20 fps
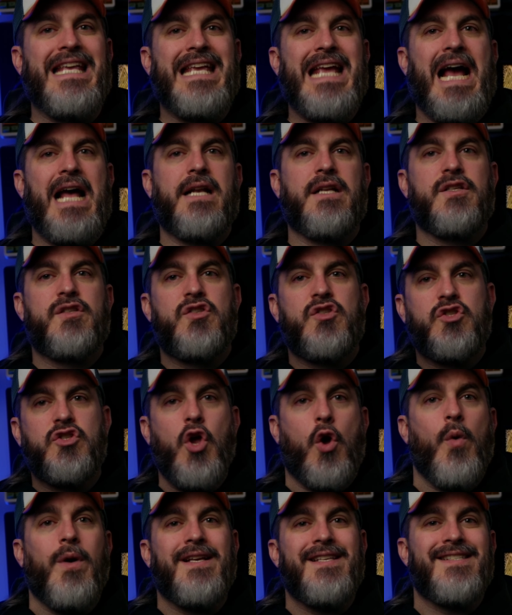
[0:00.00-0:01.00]
got
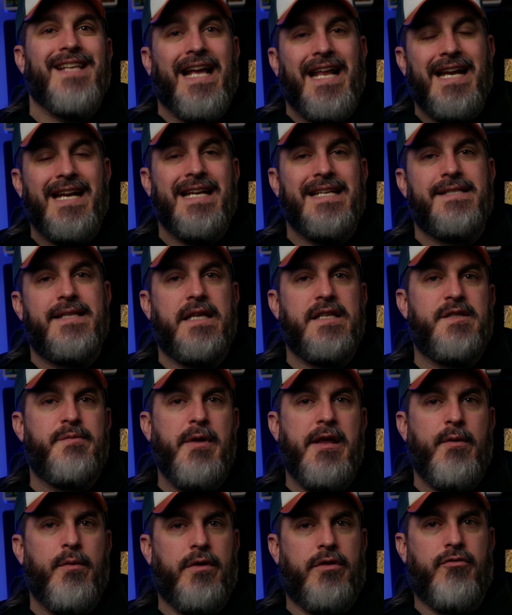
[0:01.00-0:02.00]
so excited as they
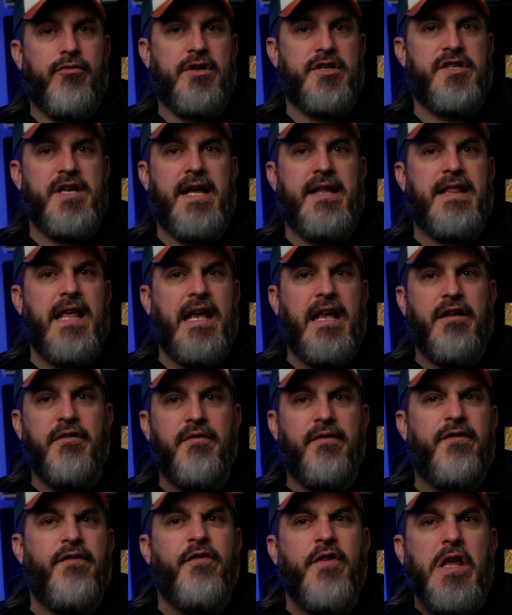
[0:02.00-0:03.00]
speak with Grishnak, they
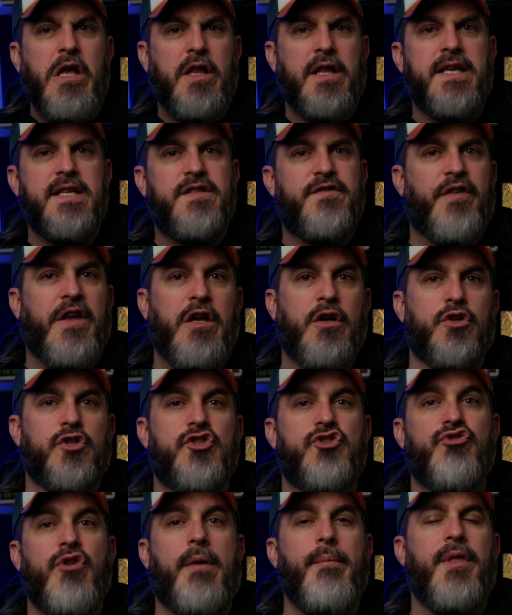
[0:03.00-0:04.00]
can feel his fingers
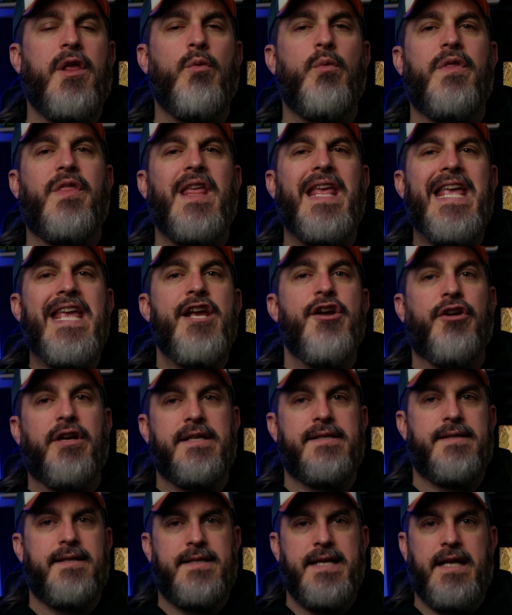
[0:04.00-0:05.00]
trembling with
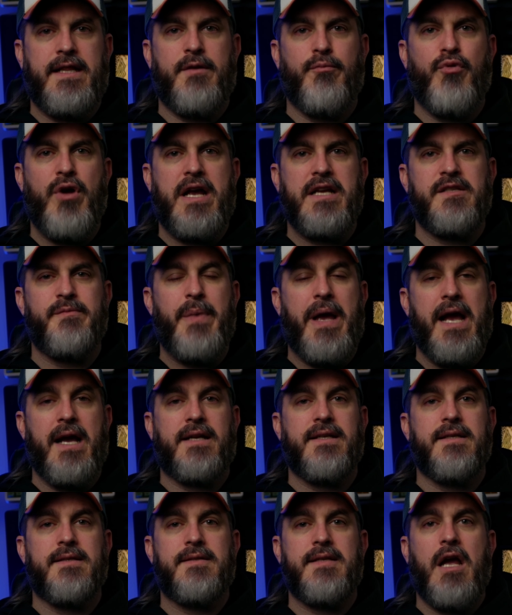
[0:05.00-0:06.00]
eagerness to take the prize
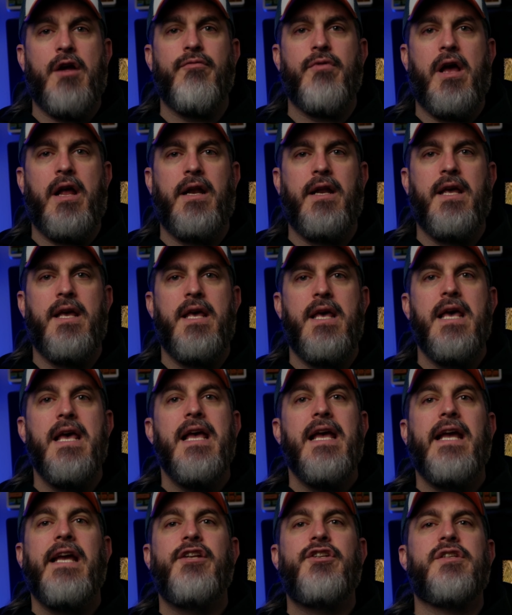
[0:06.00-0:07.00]
back to Sauron.
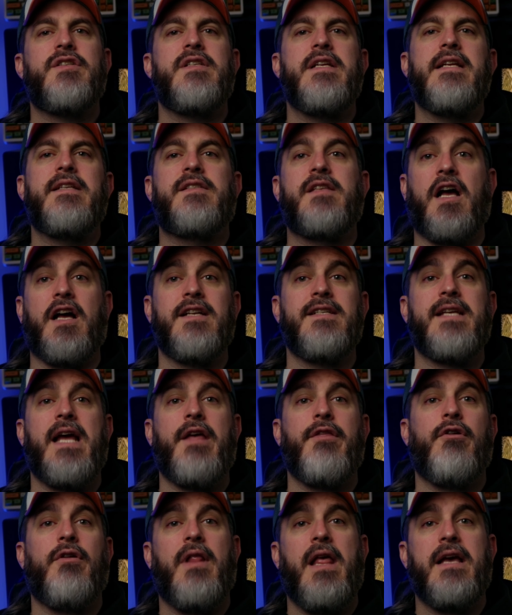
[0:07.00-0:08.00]
He just needs to
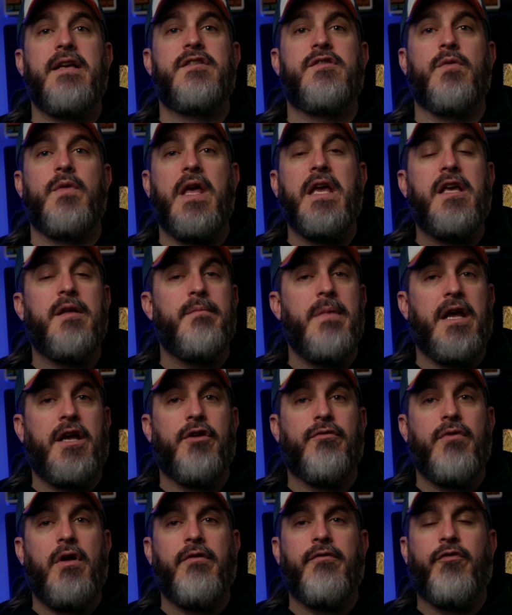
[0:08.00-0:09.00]
untie their legs so they can make
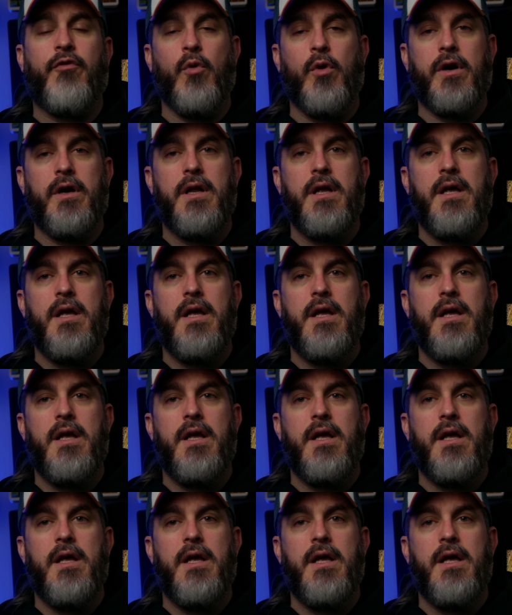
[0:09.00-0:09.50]
a run for it.